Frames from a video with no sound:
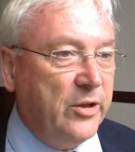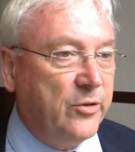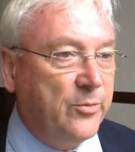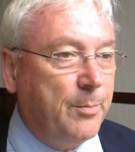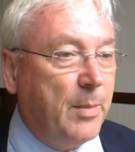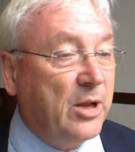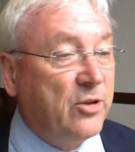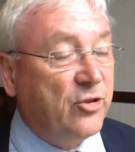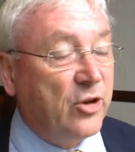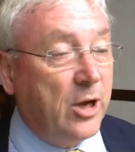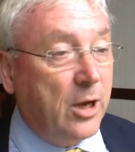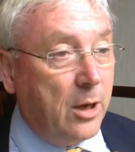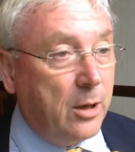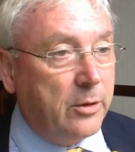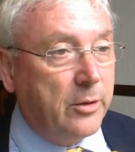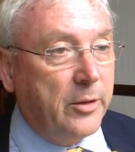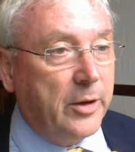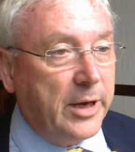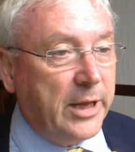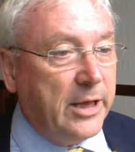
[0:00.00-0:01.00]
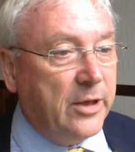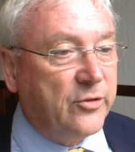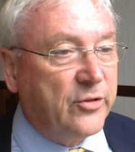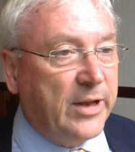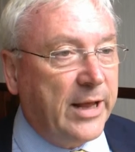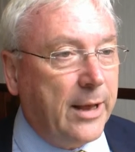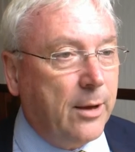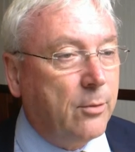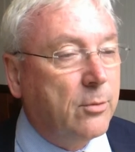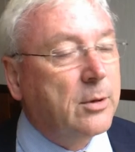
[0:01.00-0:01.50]
is much harder than it is
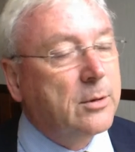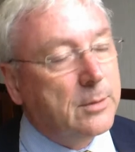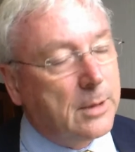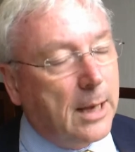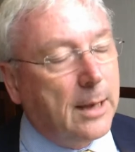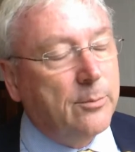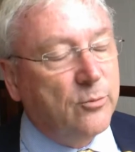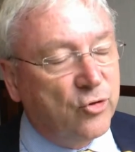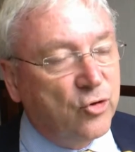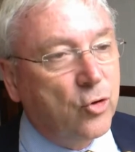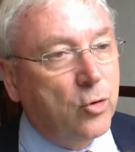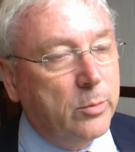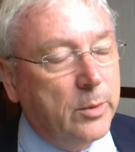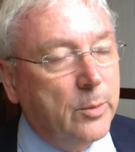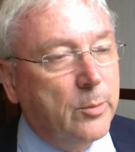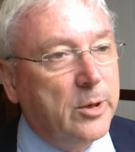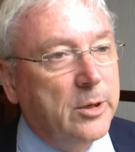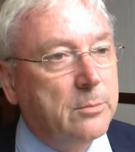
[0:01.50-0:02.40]
now? I'm sure we will.